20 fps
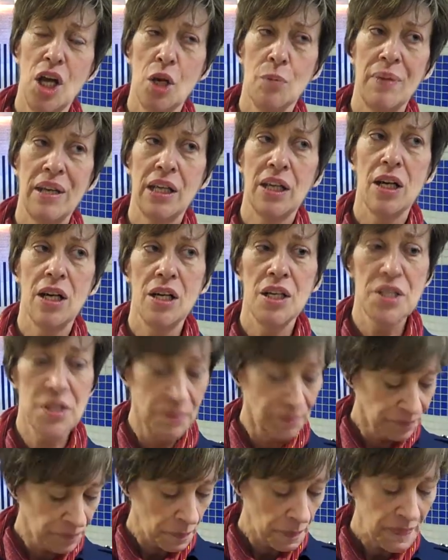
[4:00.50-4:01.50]
Because
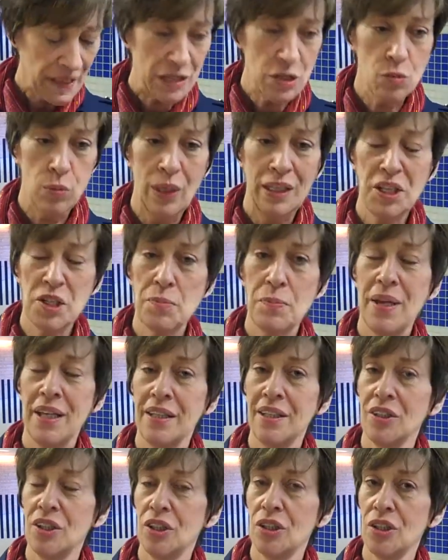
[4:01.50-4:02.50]
as well as being
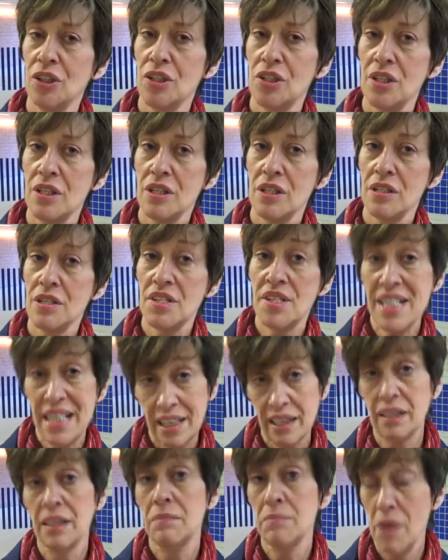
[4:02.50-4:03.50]
a good
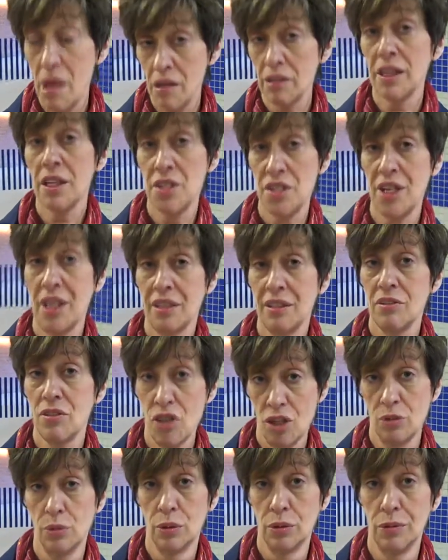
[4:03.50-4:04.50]
selling and marketing
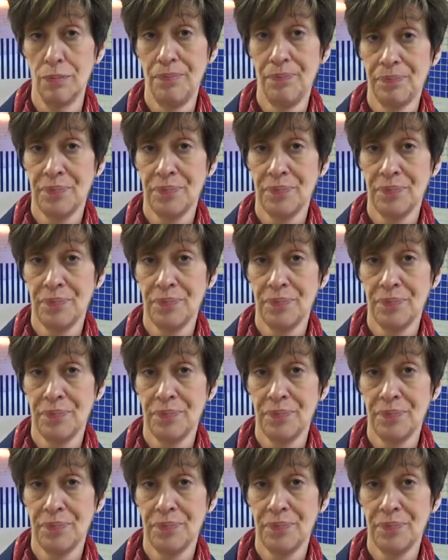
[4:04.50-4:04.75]
tool,